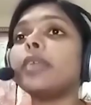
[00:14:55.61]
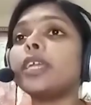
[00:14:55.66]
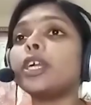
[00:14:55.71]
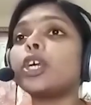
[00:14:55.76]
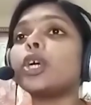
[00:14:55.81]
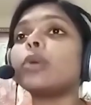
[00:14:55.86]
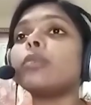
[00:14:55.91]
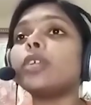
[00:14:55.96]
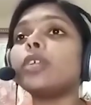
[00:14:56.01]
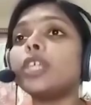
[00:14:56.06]

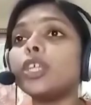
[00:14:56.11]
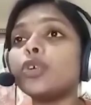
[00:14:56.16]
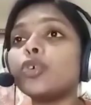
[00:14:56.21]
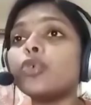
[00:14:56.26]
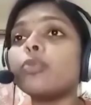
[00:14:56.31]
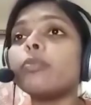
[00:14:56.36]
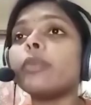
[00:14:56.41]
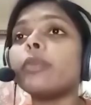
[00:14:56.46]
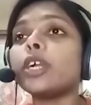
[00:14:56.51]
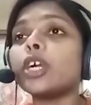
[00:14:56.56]
become
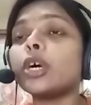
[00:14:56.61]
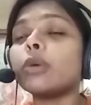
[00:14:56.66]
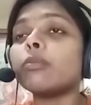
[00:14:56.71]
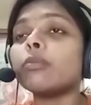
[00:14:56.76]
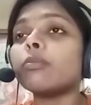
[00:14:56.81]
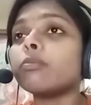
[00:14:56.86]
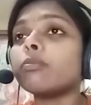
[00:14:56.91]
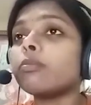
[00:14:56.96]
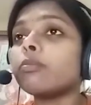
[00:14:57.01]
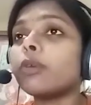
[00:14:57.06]
due
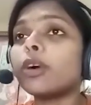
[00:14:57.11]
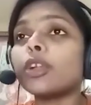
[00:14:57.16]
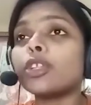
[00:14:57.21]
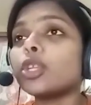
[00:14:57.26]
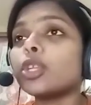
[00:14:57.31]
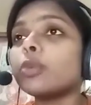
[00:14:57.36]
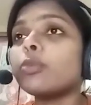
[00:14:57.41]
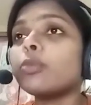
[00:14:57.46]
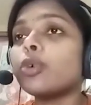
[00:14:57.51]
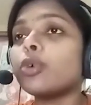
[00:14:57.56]
become for
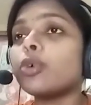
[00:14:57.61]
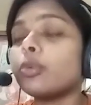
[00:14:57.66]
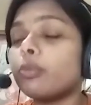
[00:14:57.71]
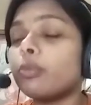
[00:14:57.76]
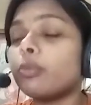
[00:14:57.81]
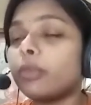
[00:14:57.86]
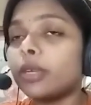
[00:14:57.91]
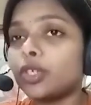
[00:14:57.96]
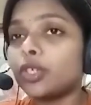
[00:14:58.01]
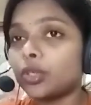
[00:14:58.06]
the
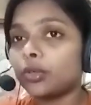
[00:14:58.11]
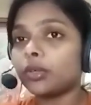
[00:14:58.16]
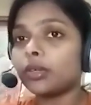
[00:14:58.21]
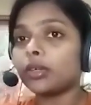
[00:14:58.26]
forfeiture.